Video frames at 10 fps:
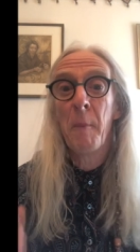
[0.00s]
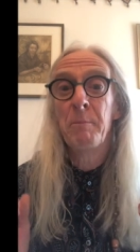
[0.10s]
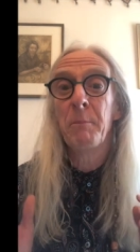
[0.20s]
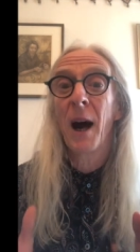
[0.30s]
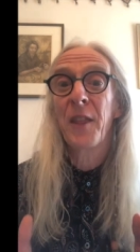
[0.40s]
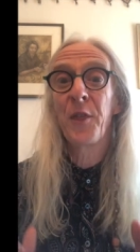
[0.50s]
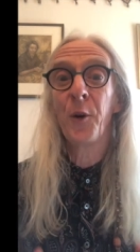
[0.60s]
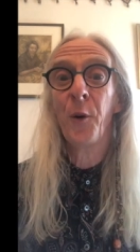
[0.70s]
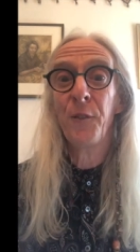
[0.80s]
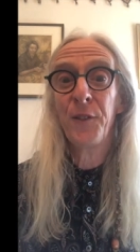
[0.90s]
My
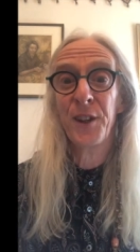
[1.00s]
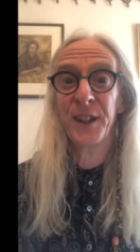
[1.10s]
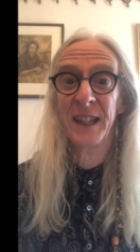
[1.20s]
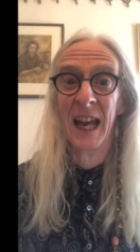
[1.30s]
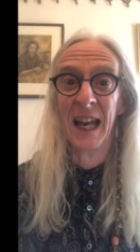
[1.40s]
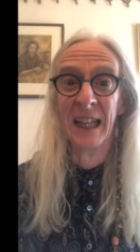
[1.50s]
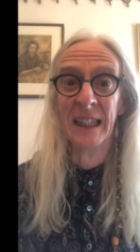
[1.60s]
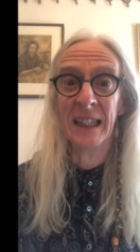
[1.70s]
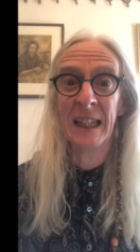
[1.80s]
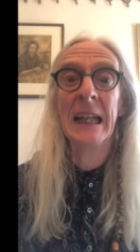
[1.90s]
thought for the
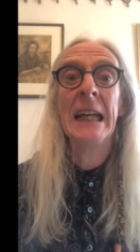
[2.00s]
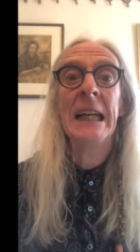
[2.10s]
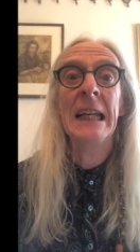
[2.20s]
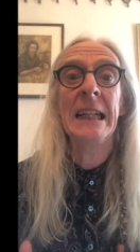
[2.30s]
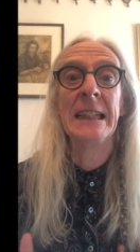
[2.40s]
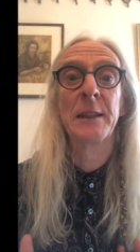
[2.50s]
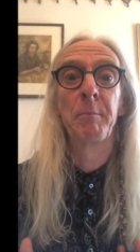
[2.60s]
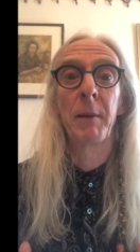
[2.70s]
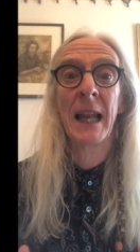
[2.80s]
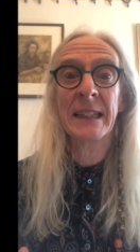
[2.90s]
day is
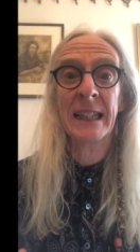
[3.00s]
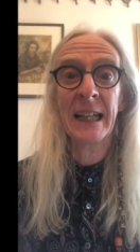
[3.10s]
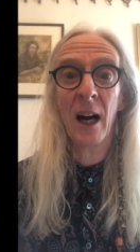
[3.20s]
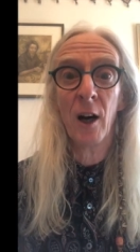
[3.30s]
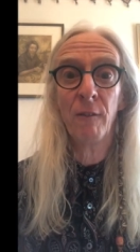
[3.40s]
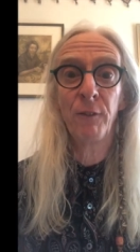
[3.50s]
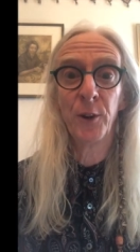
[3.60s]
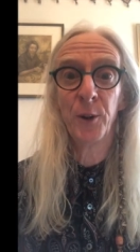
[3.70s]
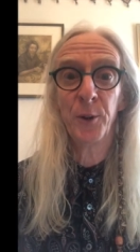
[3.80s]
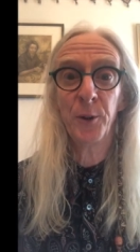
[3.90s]
blessing our
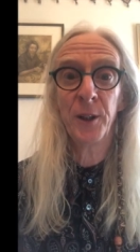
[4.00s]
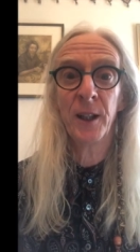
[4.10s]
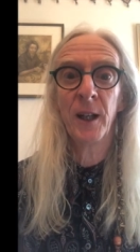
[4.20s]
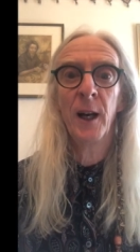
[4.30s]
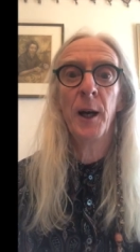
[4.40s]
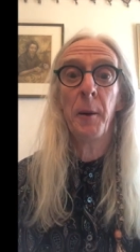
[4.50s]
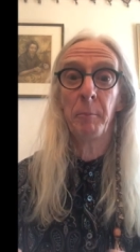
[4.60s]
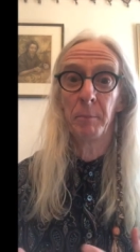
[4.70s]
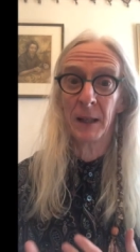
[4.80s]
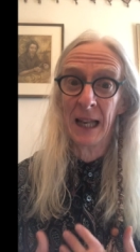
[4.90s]
food,
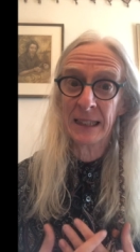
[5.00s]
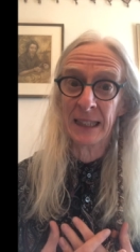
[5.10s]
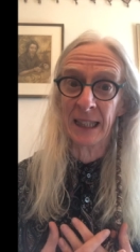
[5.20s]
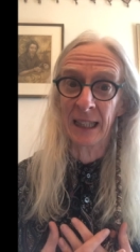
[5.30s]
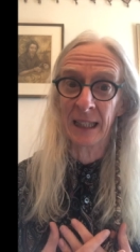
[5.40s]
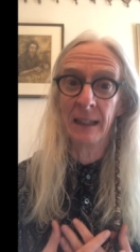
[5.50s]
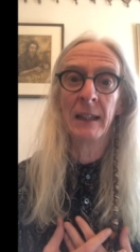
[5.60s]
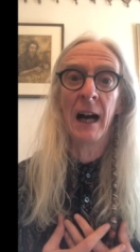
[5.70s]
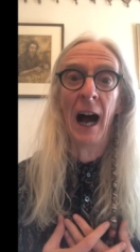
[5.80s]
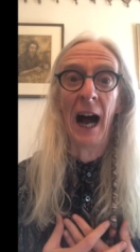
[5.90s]
blessing
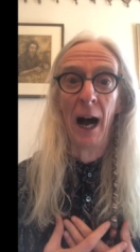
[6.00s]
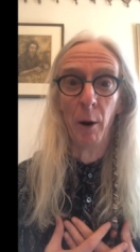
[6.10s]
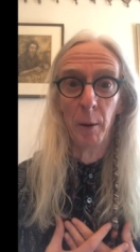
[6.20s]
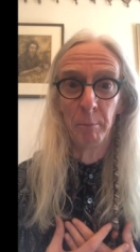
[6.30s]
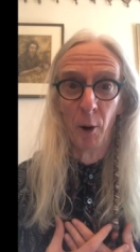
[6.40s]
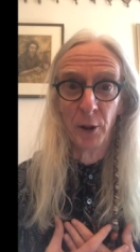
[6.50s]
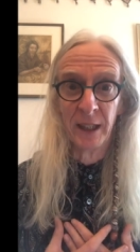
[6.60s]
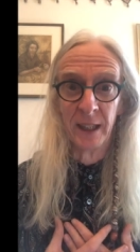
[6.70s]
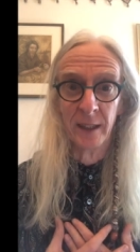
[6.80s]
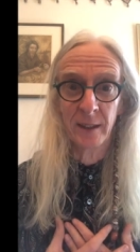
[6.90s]
our
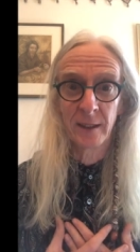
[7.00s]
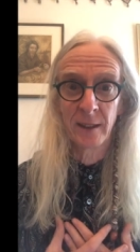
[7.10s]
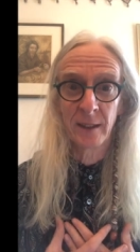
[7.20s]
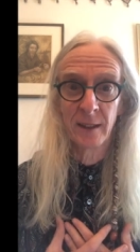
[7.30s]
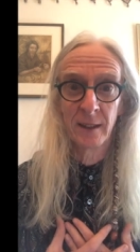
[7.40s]
bodies.